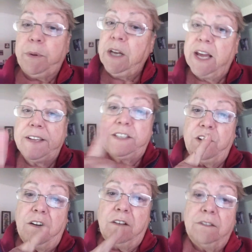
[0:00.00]
Be nice,
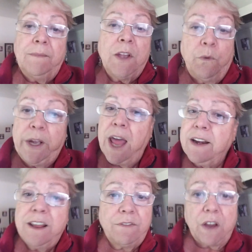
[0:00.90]
y'all. We got
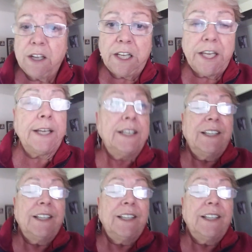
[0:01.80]
enough ugly.